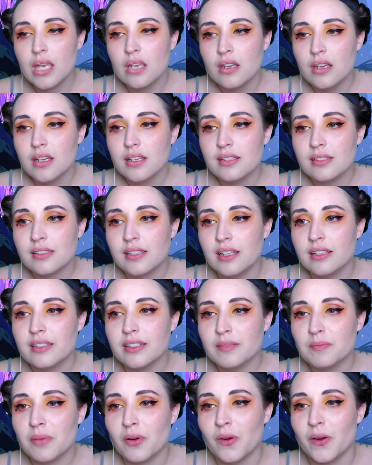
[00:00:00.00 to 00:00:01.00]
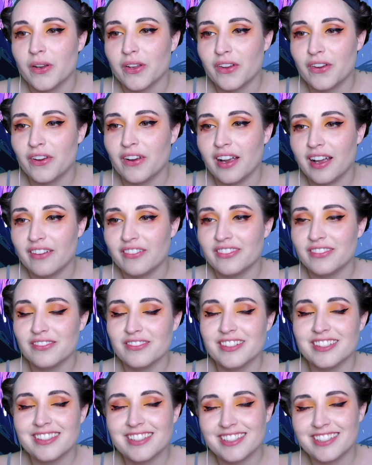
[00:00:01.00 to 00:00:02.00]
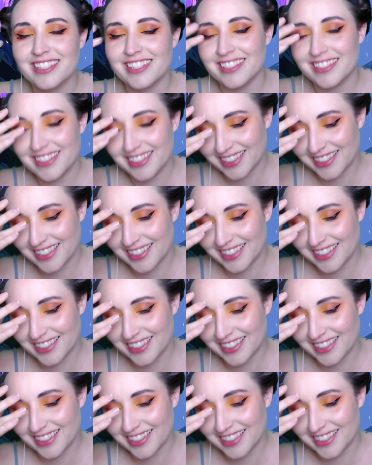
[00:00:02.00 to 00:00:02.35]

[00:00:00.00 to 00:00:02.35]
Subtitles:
Sensitive pornograph was just